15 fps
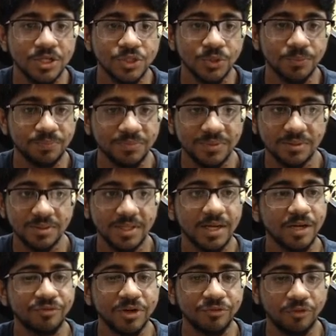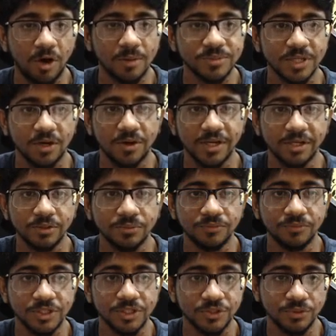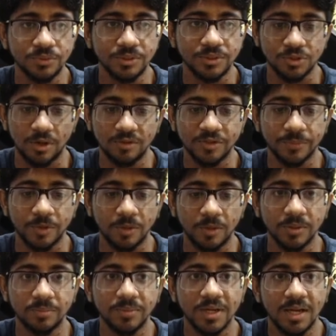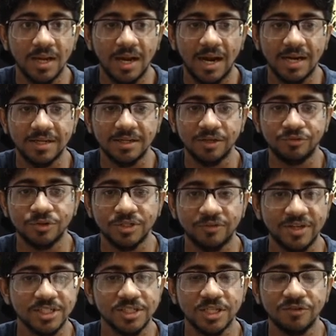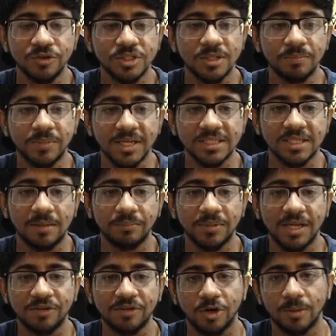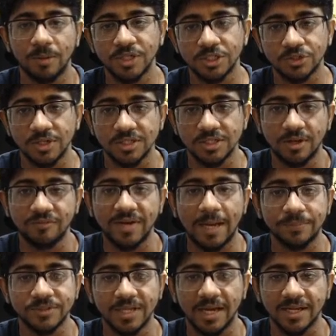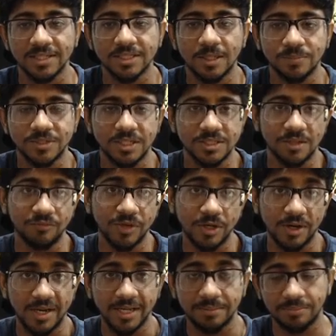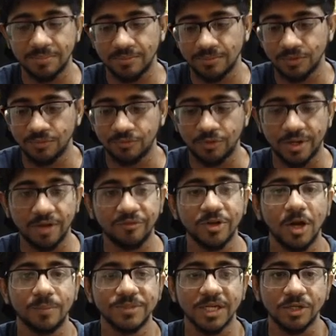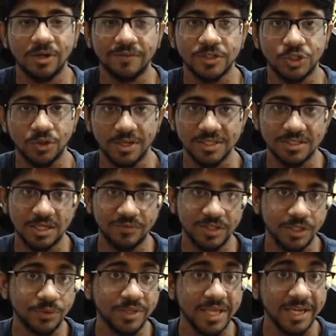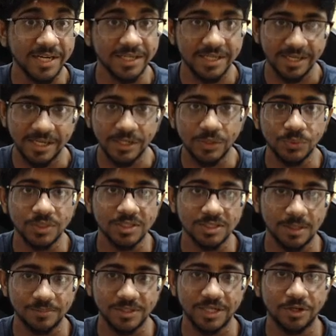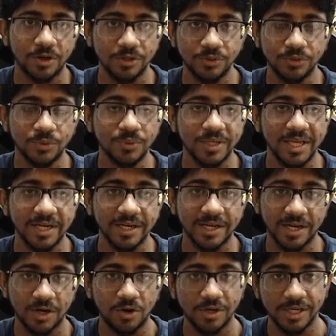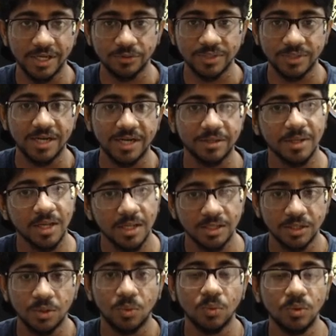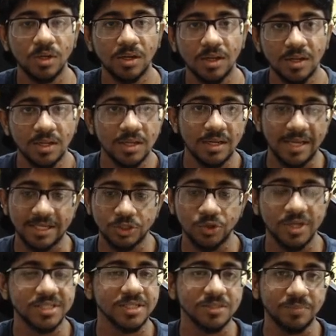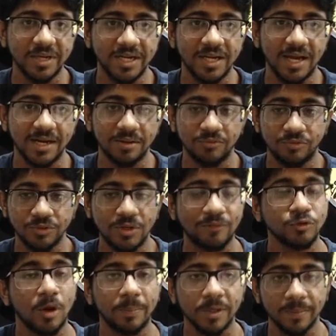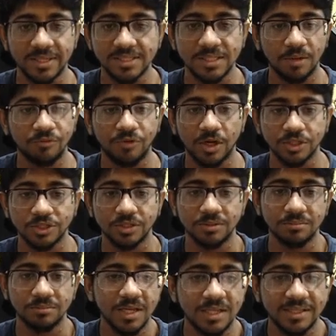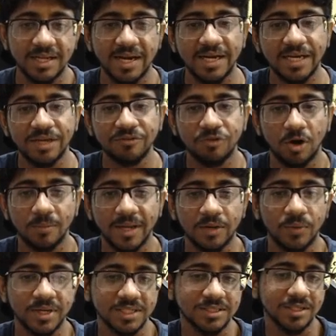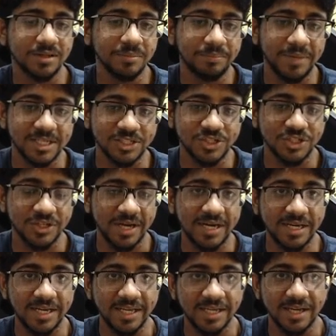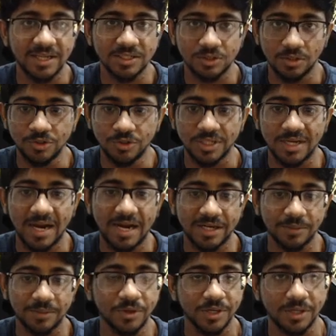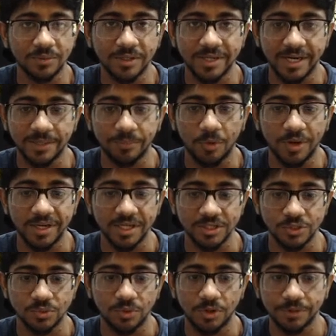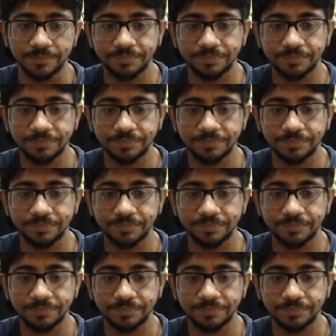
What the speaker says: So there are different forms according to which you solve the problem. And if I just give you a simple example, like for object choice, you have knapsack and subset somewhere. You're like, for every object you have a choice that whether you take it into the subset or you don't take it, and according to that the whole like choice is made, and you have to optimize some function. Then ending form, like what is the best ending solution at a particular endpoint, and so on.